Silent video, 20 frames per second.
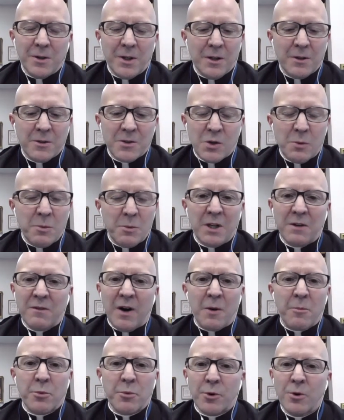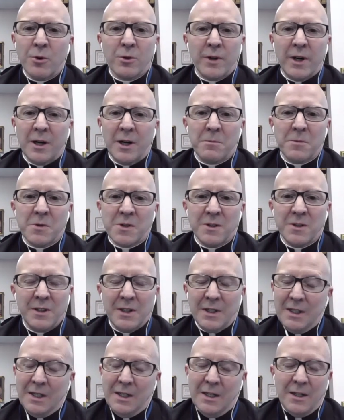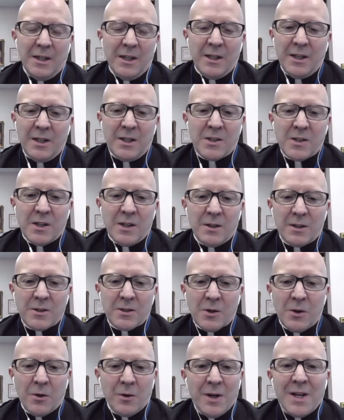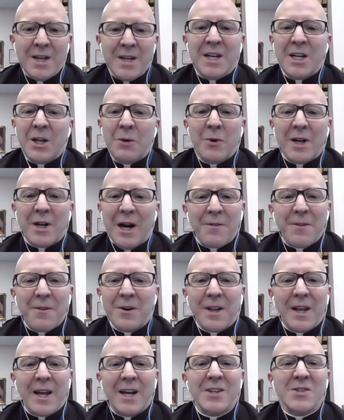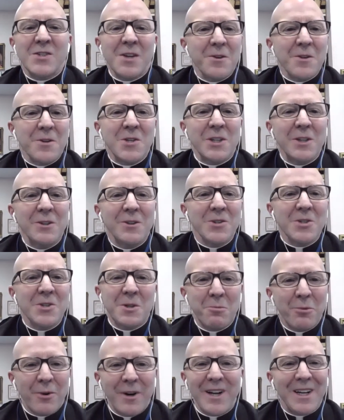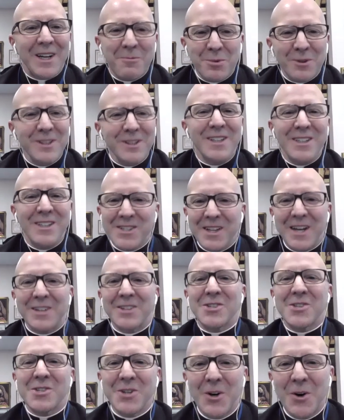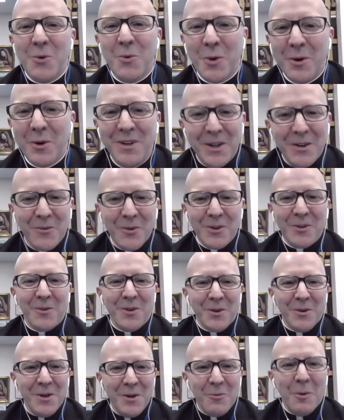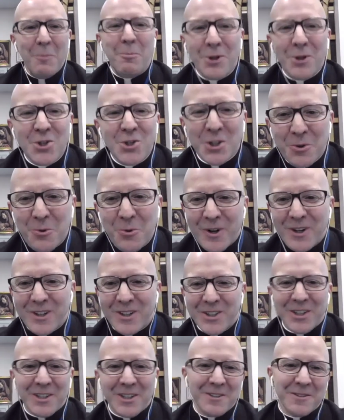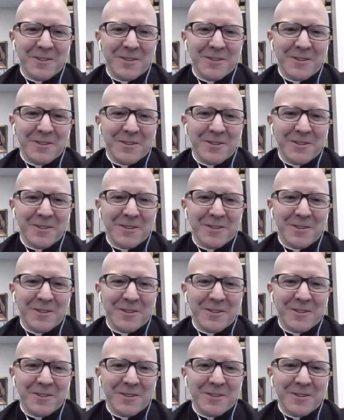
so many of our programs. And so anyone out there that has other skills to bring, please let us know. We'll put you to work.